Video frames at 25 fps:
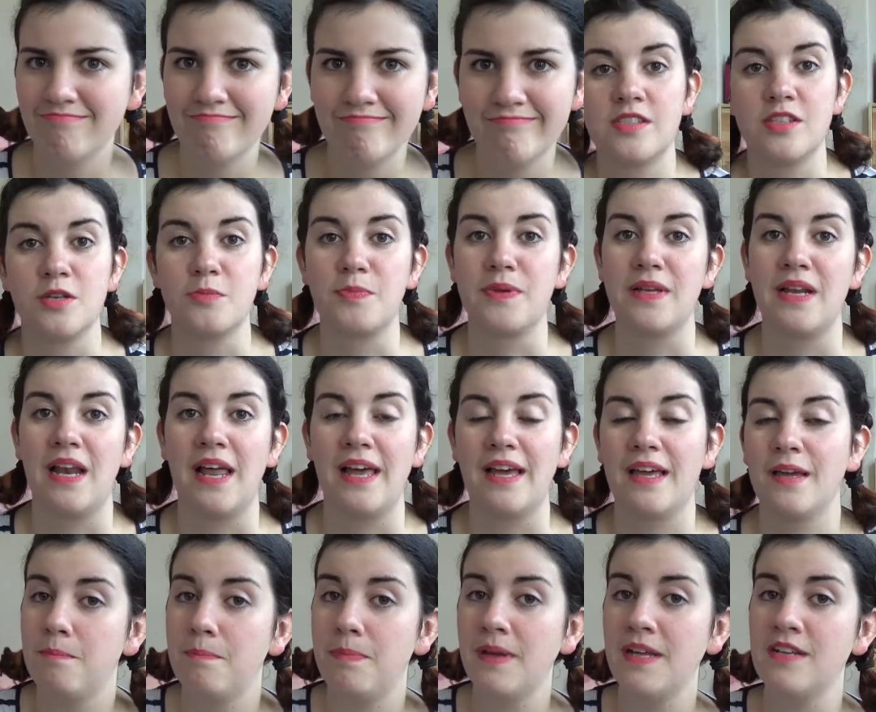So be
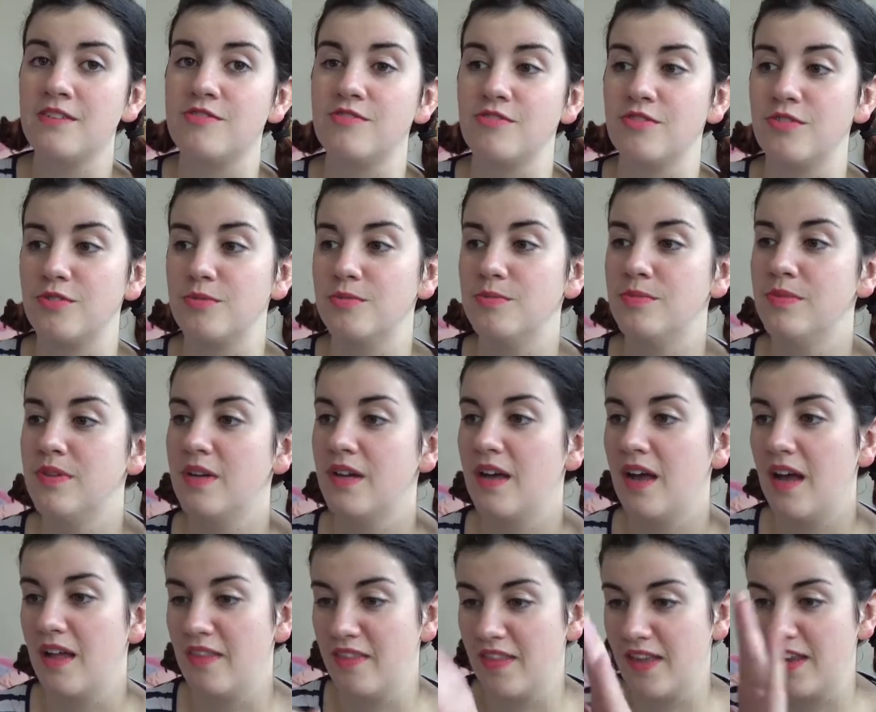like bedroom,
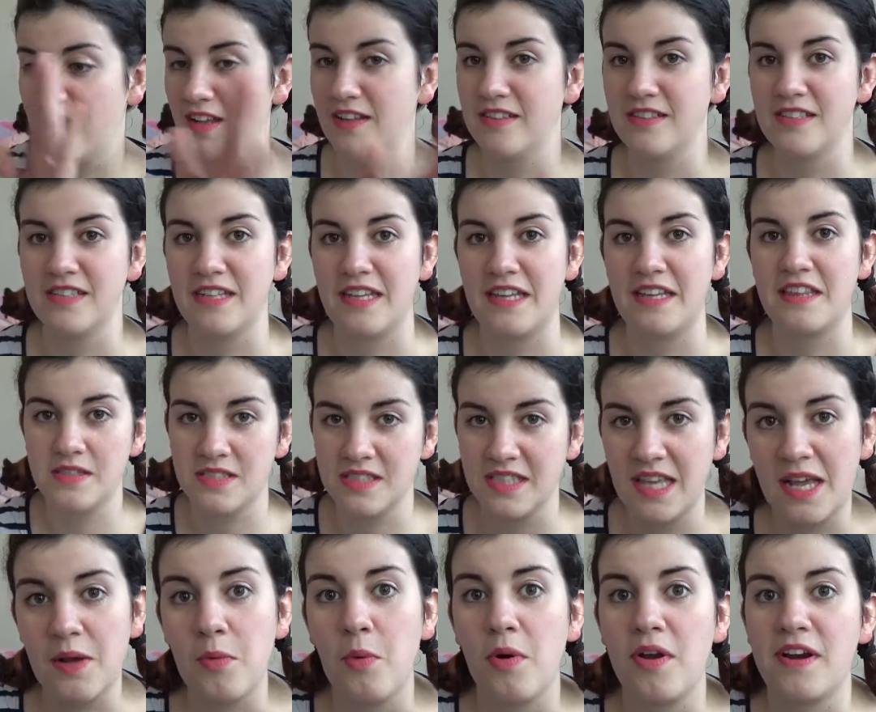and then underneath
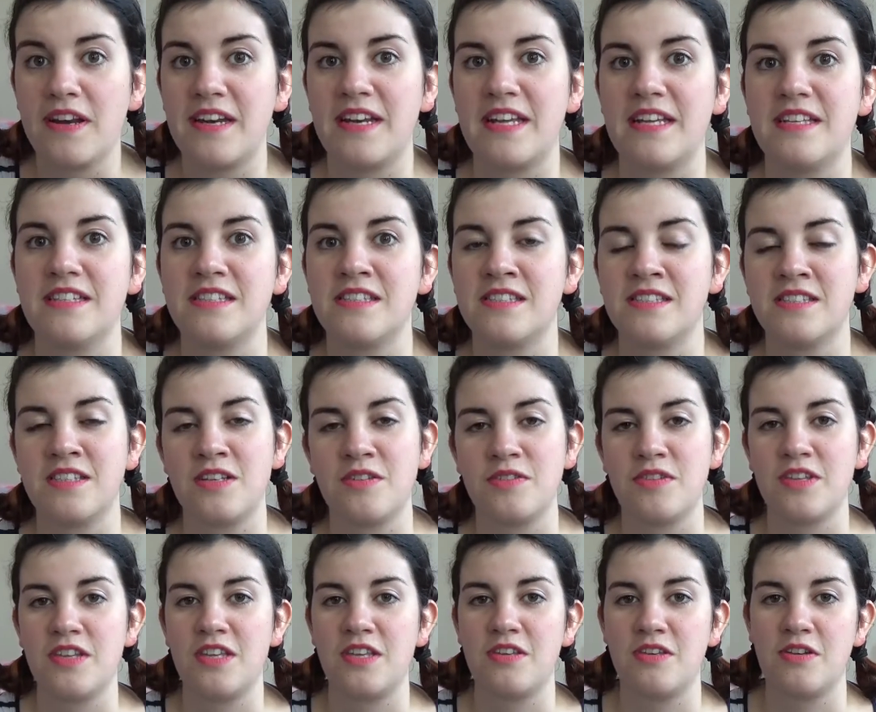say what it is so
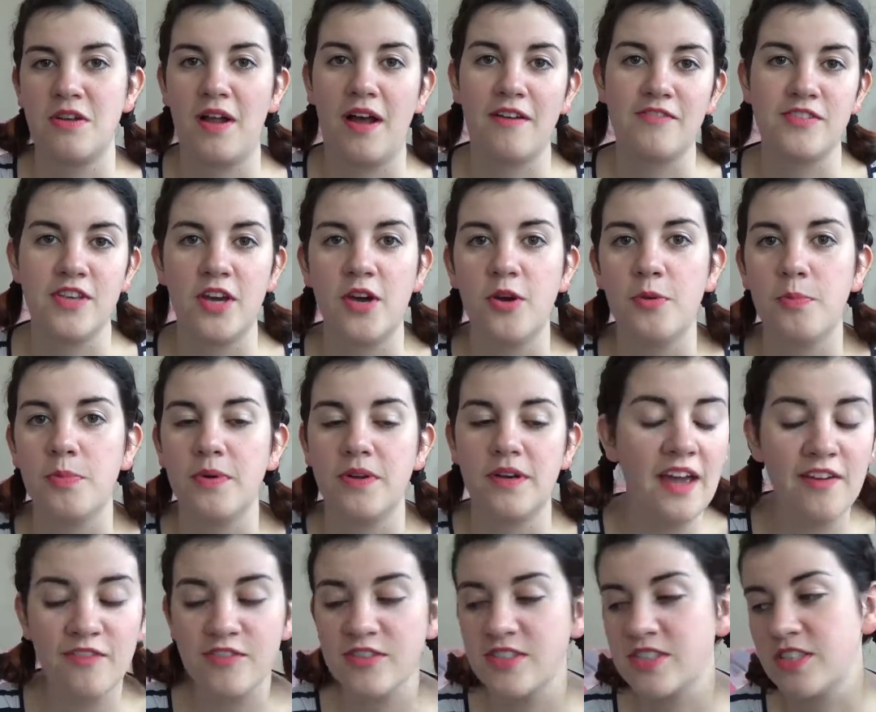that you don't have to
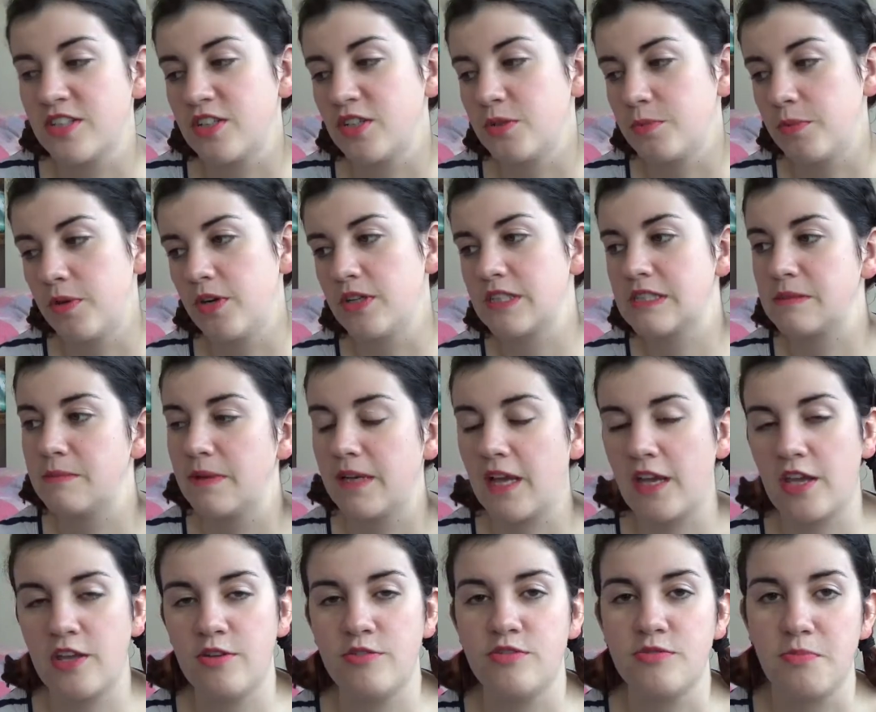open every single box and make a
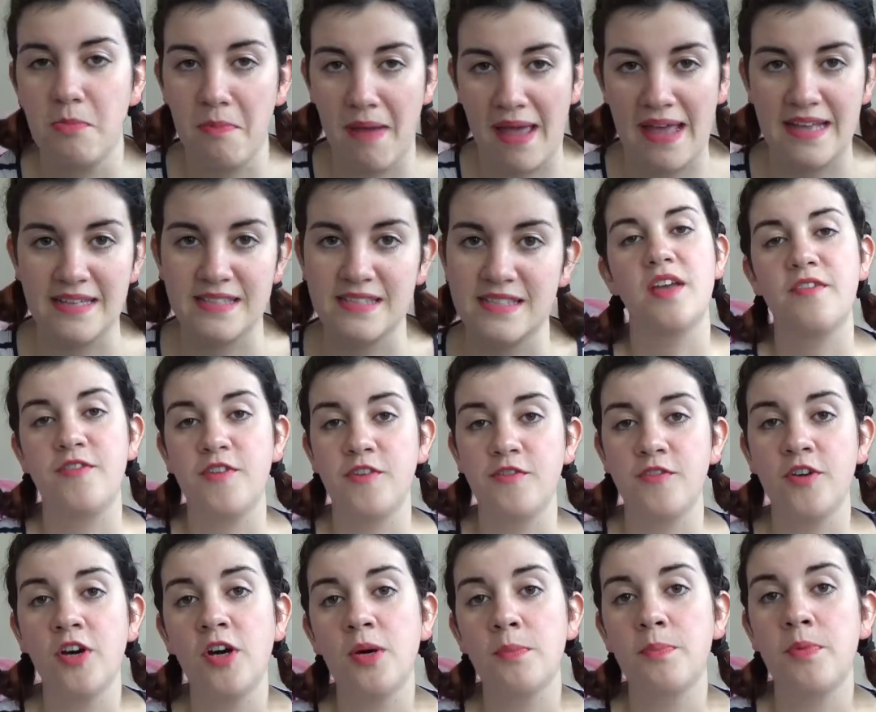huge mess. If
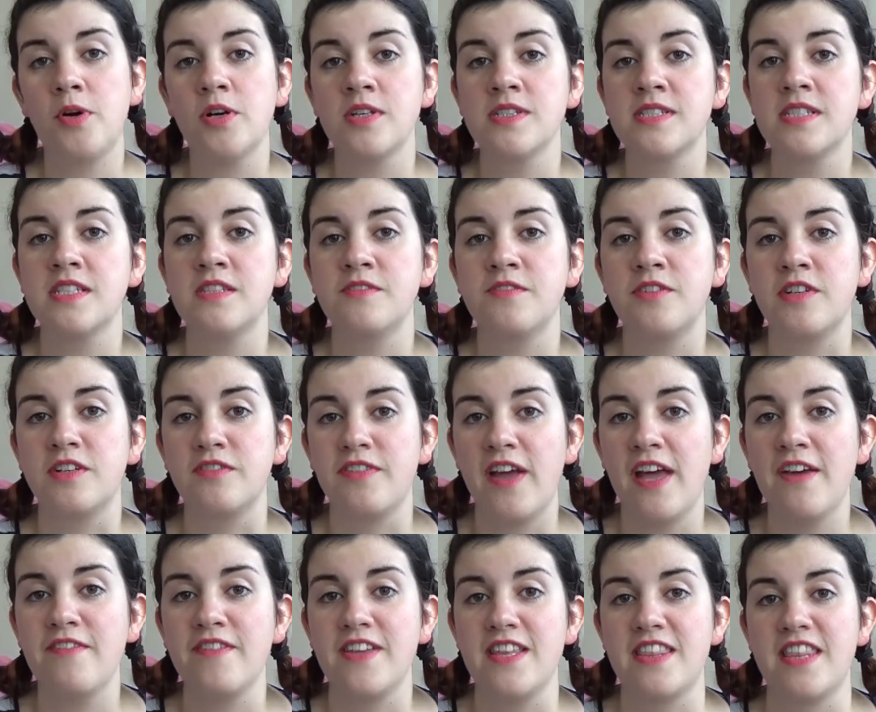you've got boxes full of
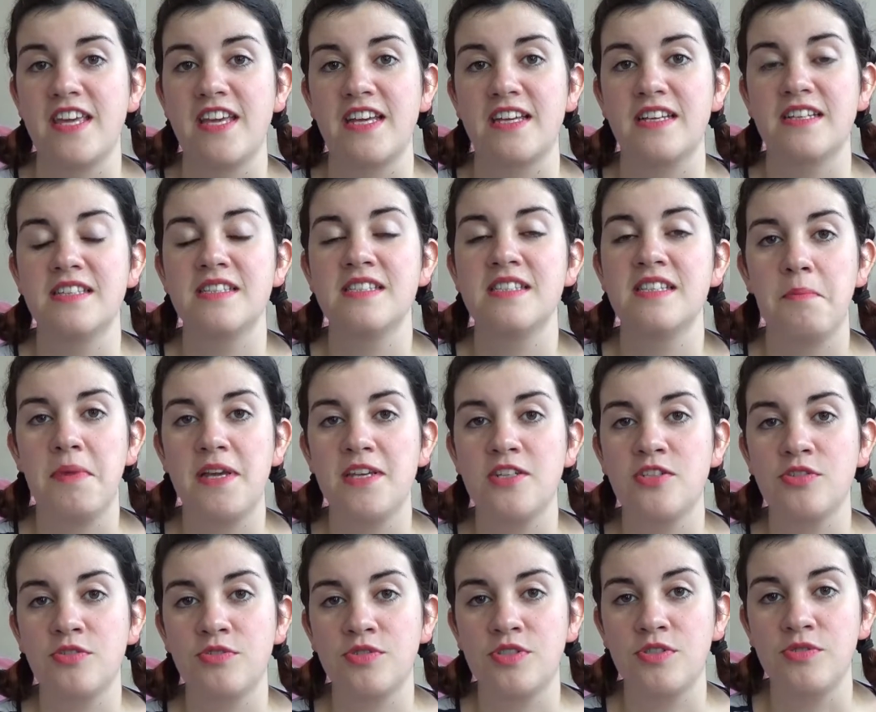heavy things, make
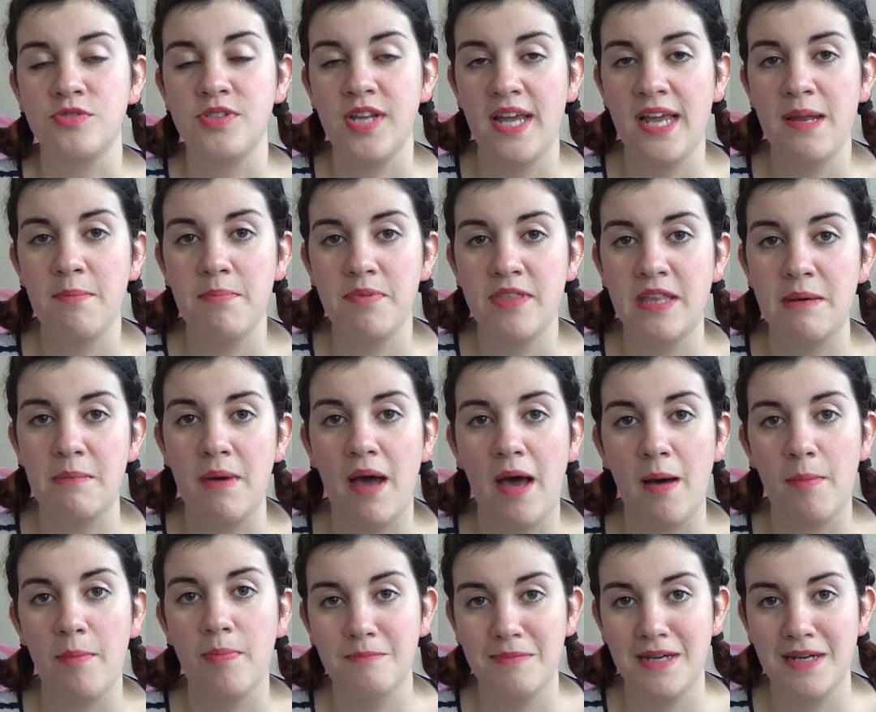sure to tape them up.